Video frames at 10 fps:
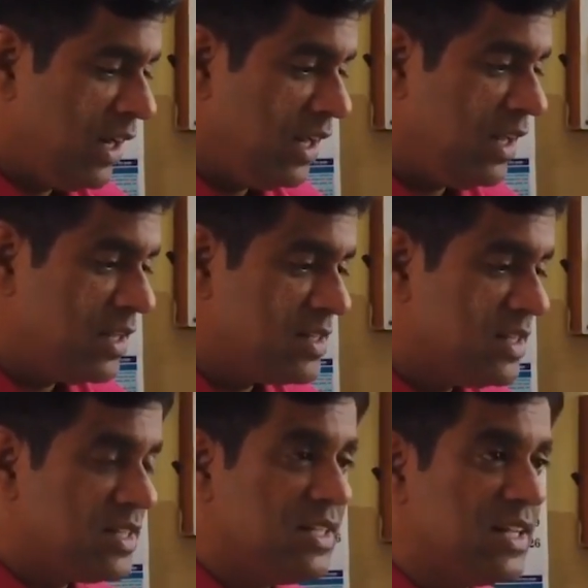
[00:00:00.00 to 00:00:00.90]
really
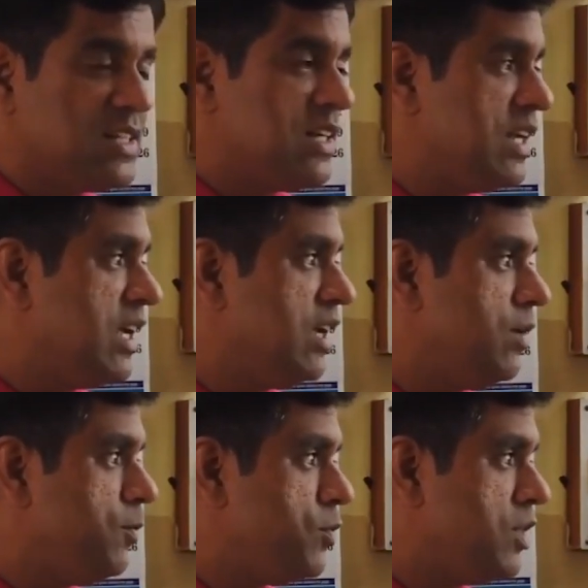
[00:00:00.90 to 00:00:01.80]
is this
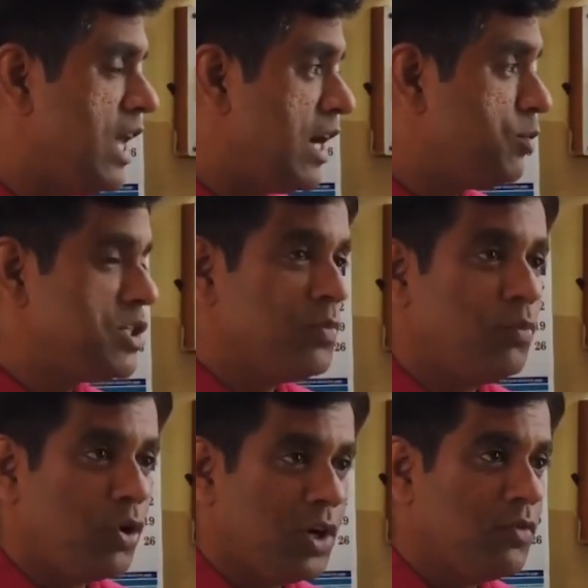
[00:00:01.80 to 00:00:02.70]
density that much
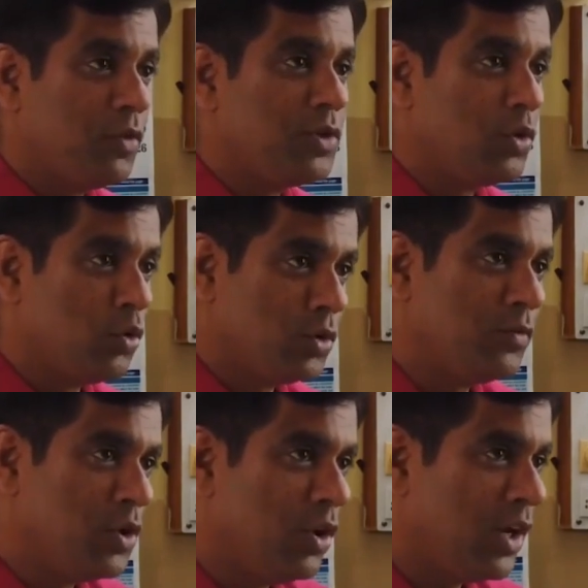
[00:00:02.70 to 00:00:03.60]
important for the
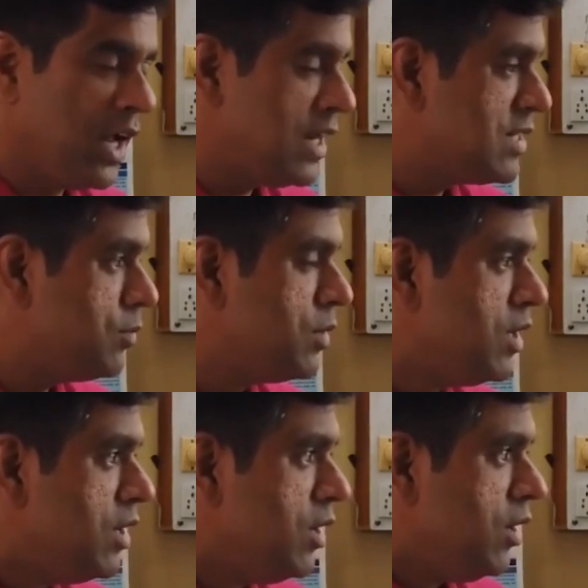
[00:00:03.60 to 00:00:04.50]
growth of the organism?